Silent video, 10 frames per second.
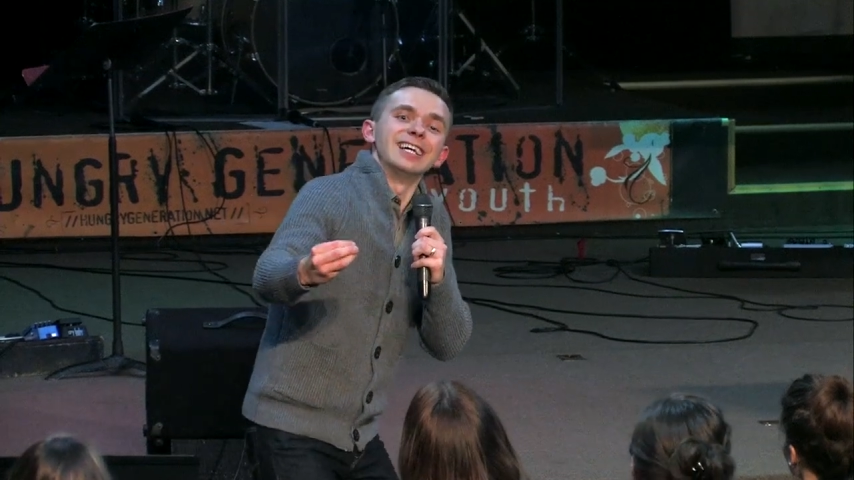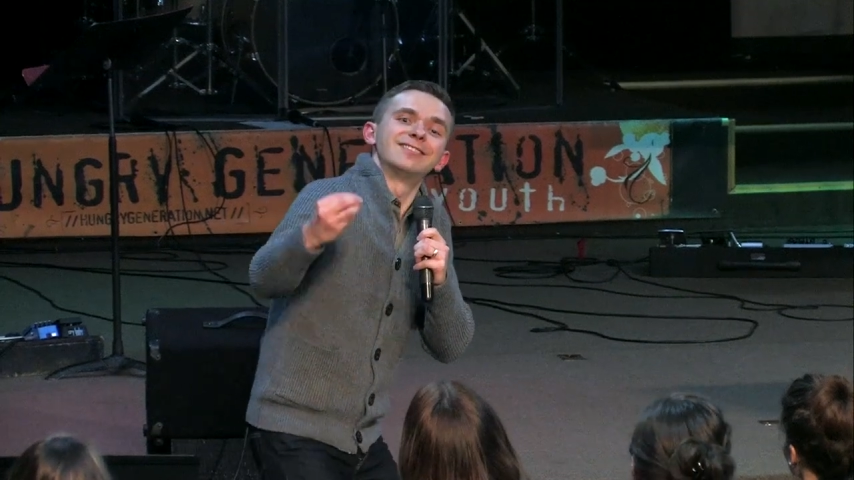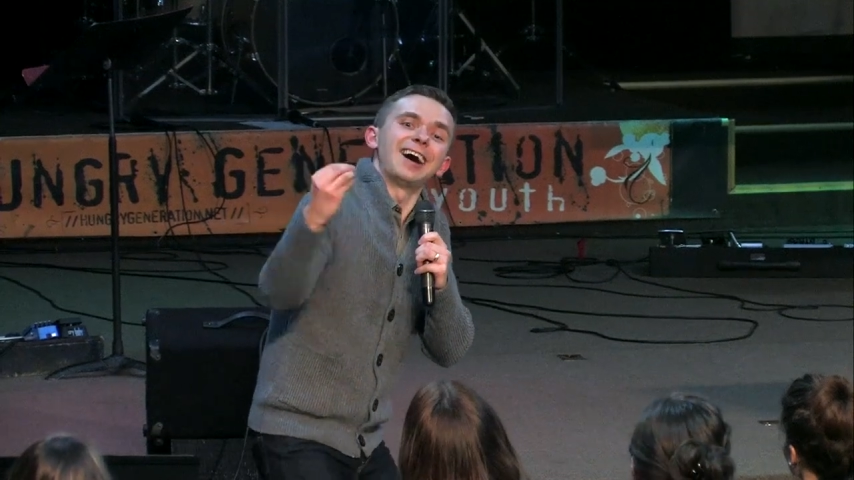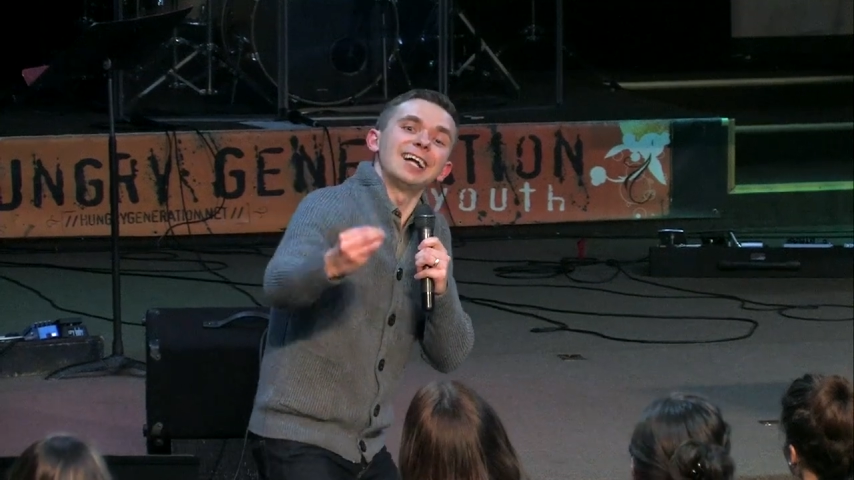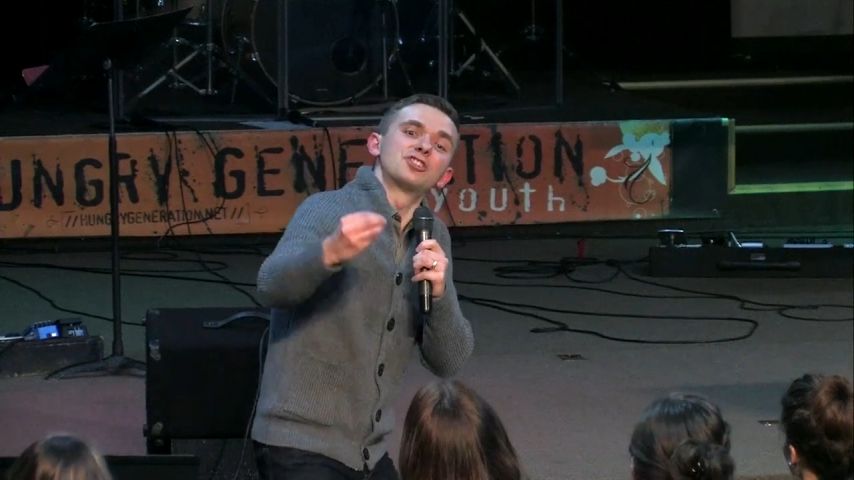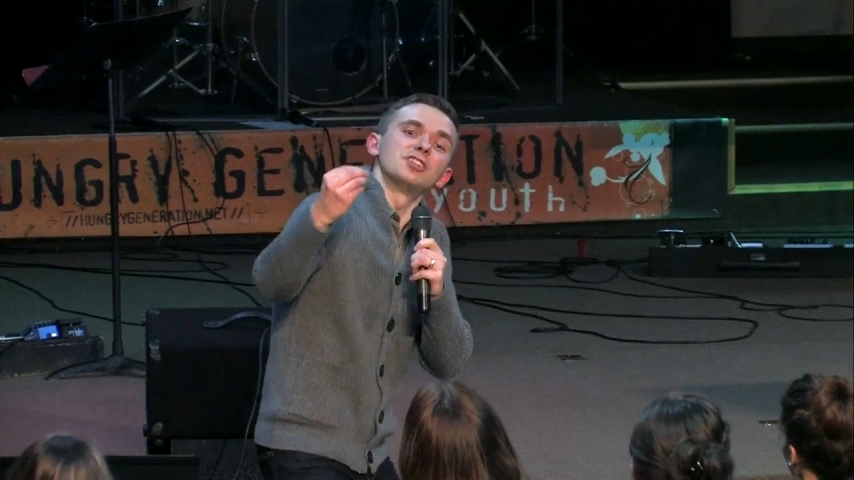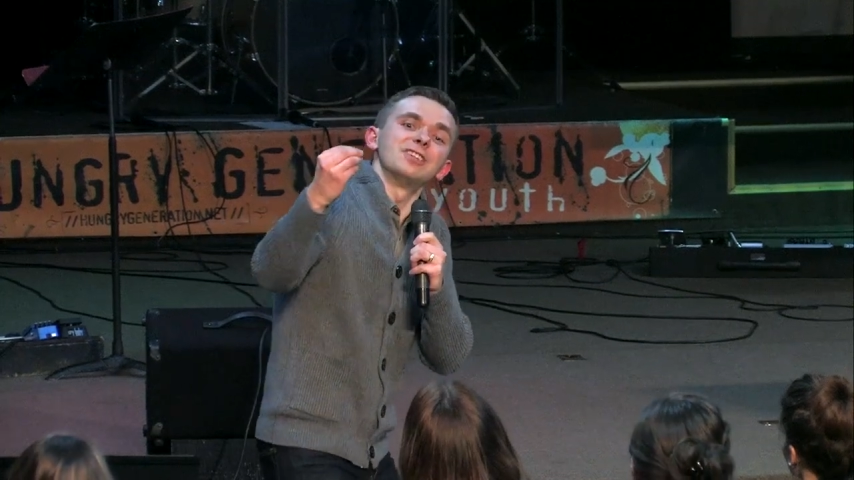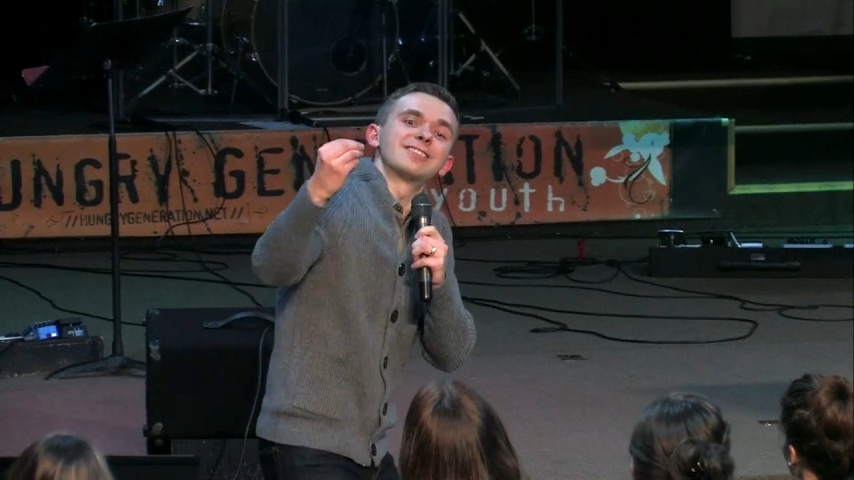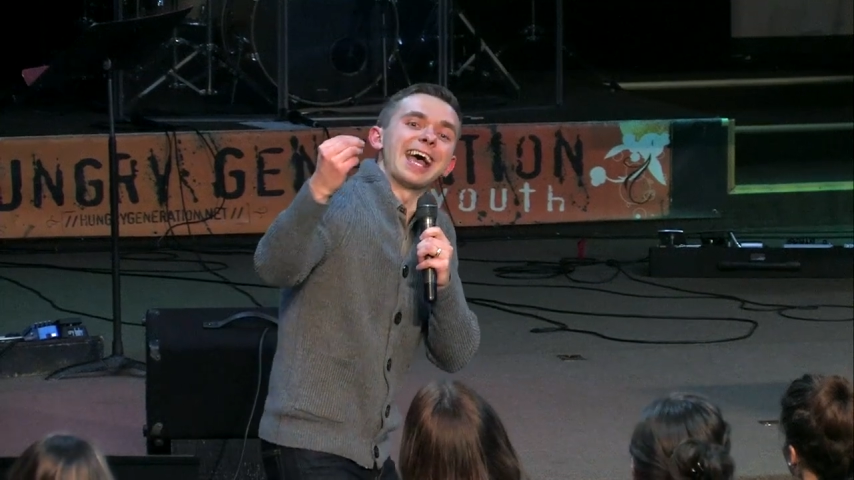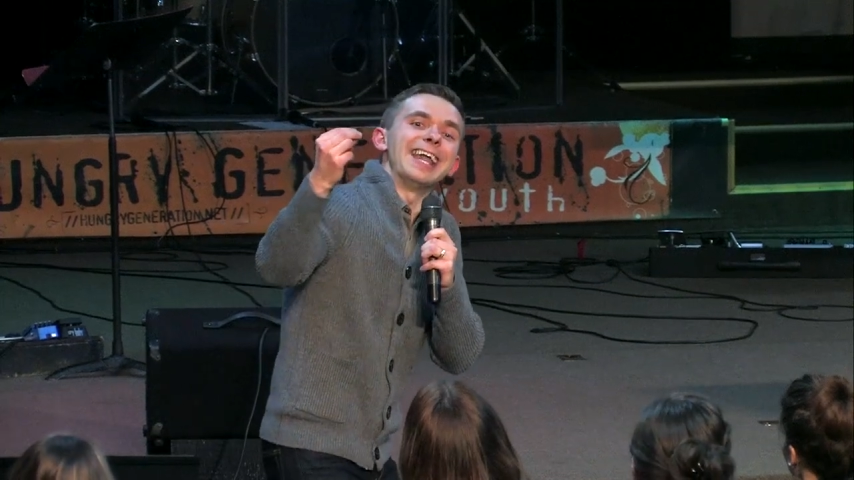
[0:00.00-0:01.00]

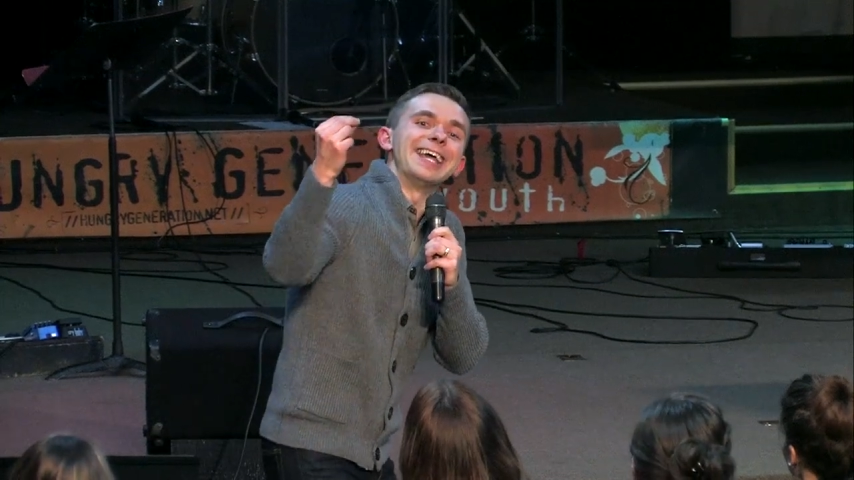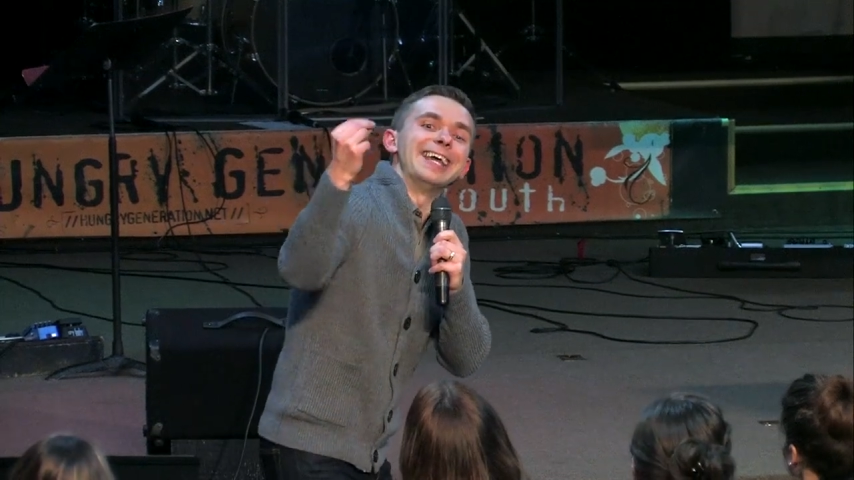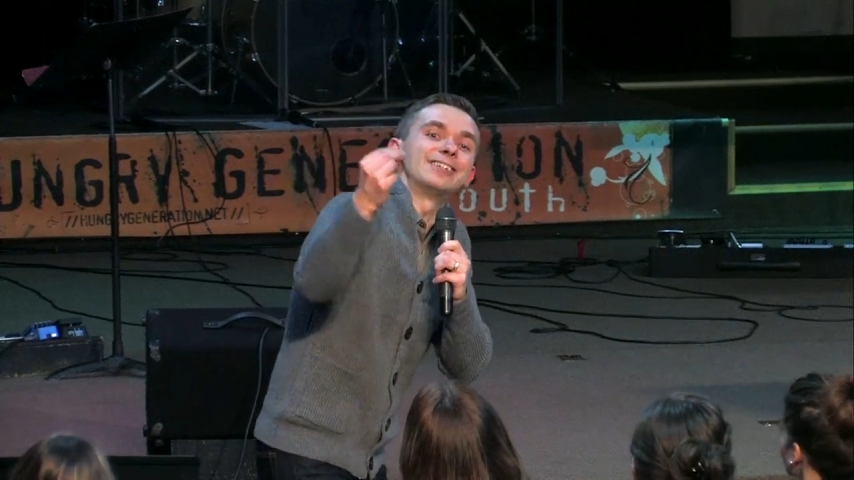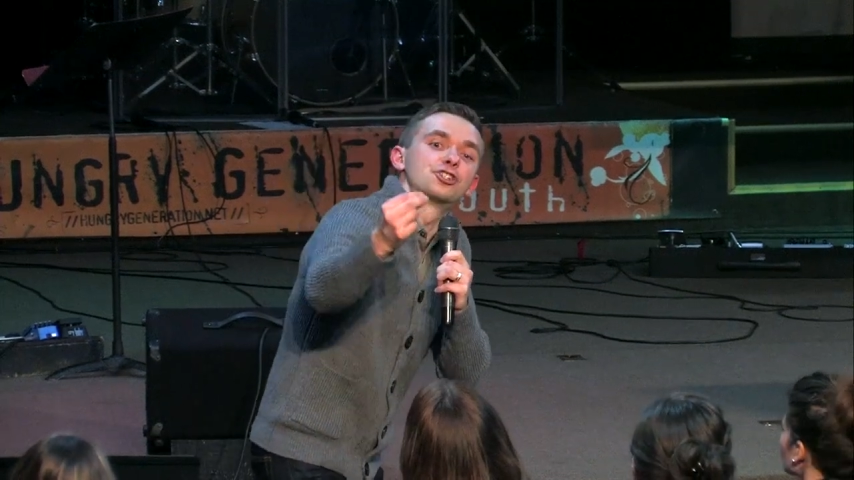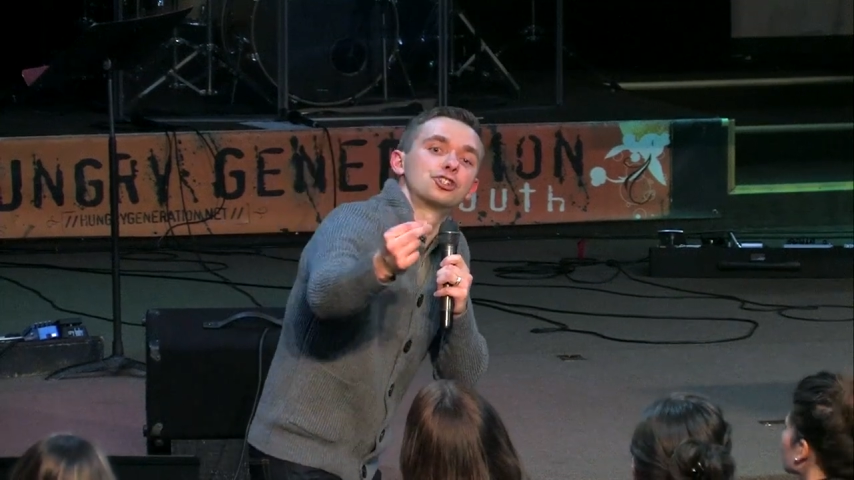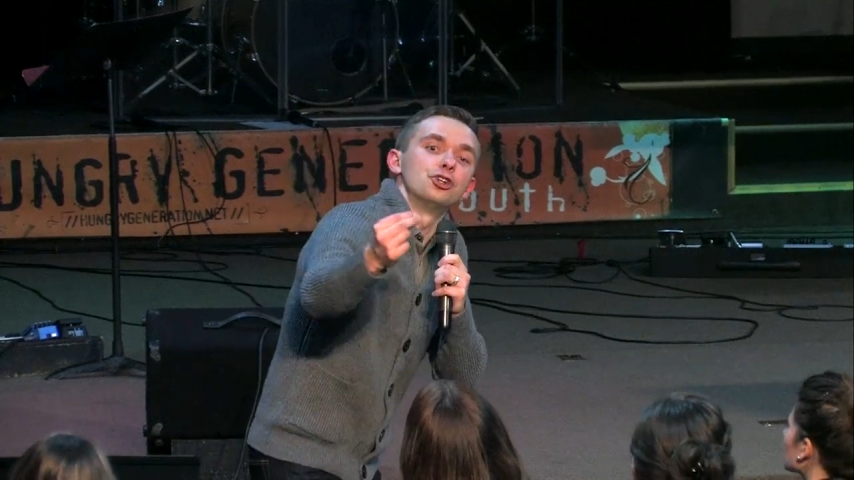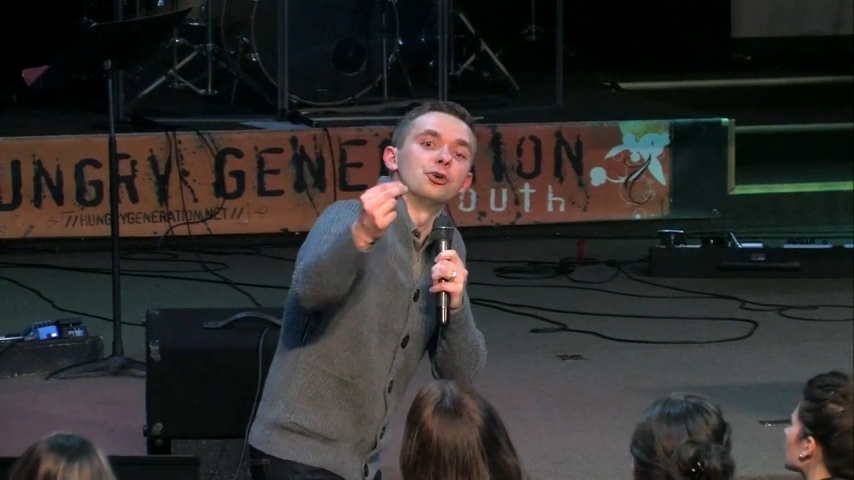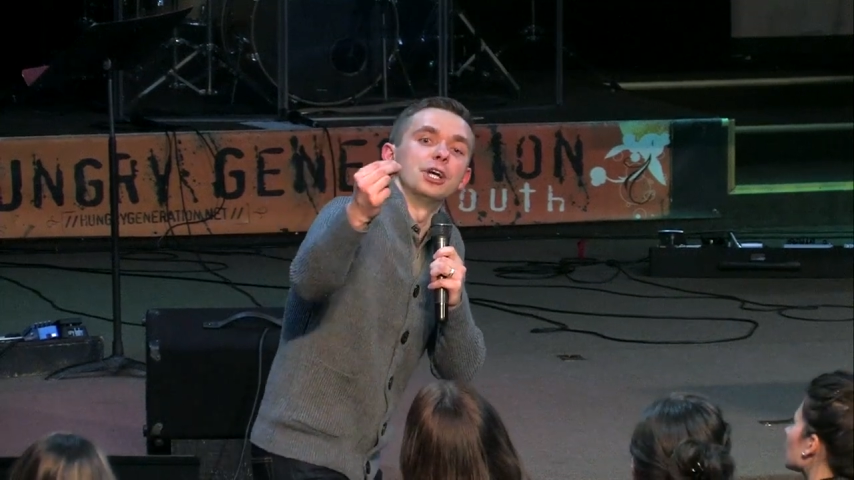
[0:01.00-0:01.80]
touches an issue